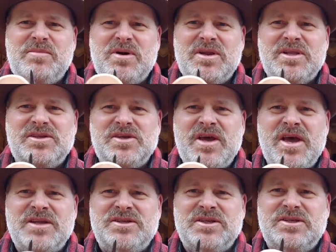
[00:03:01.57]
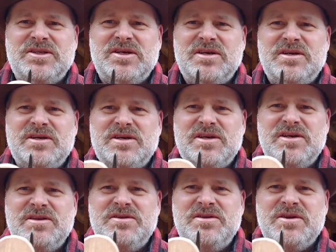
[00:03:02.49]
up on its edge, it's
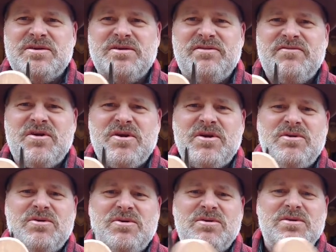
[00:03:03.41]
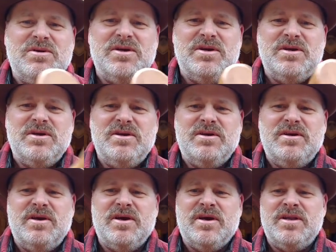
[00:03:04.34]
nearly vertical.
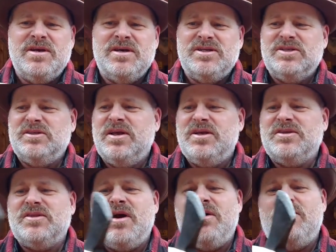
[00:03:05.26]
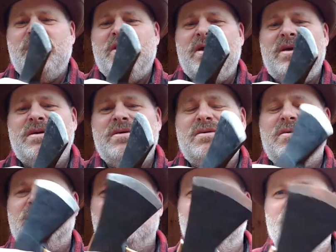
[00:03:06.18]
And it stays that way
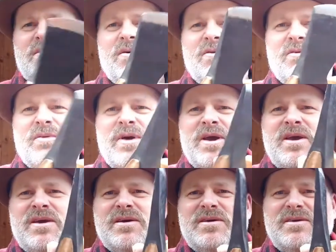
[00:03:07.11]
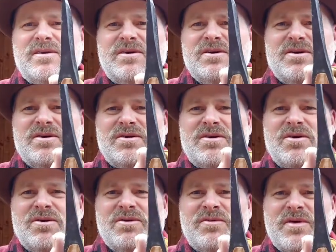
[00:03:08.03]
all the
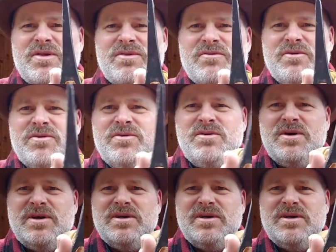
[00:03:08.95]
way through.